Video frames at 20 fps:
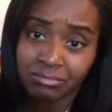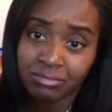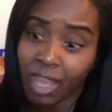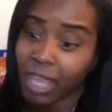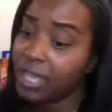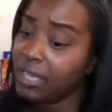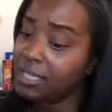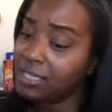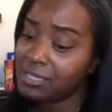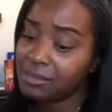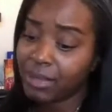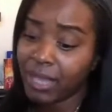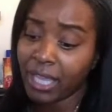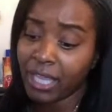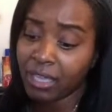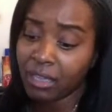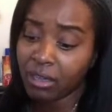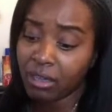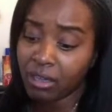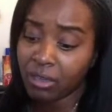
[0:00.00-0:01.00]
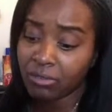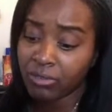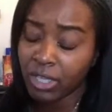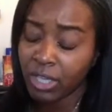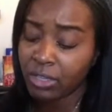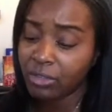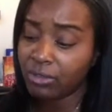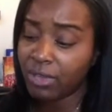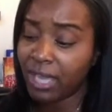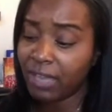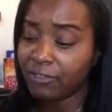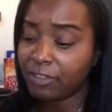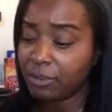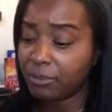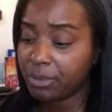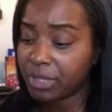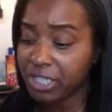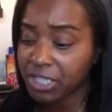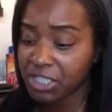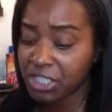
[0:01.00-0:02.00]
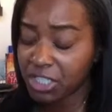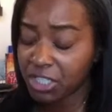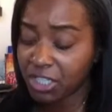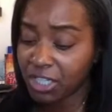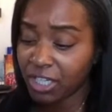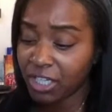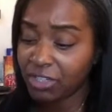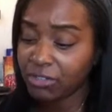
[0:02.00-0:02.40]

And it's paying off. You have completion here.